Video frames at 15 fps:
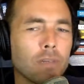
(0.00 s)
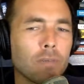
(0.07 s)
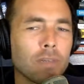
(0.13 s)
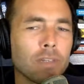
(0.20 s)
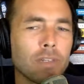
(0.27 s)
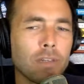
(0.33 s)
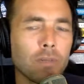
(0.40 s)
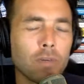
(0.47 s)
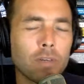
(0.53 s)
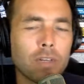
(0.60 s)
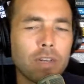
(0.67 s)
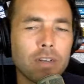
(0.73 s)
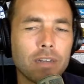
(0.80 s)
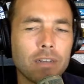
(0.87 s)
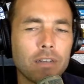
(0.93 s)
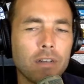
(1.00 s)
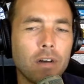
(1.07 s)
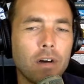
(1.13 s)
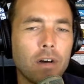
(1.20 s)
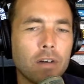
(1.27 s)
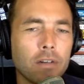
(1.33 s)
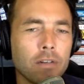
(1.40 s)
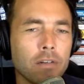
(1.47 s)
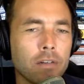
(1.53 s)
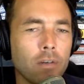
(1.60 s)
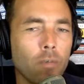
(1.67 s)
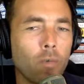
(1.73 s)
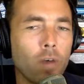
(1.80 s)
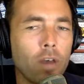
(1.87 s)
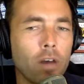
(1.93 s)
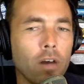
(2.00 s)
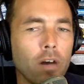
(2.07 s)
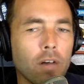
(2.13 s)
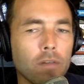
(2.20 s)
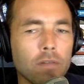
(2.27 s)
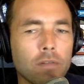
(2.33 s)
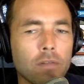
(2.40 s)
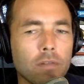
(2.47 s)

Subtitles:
reason you worked at a salon. I'm way off.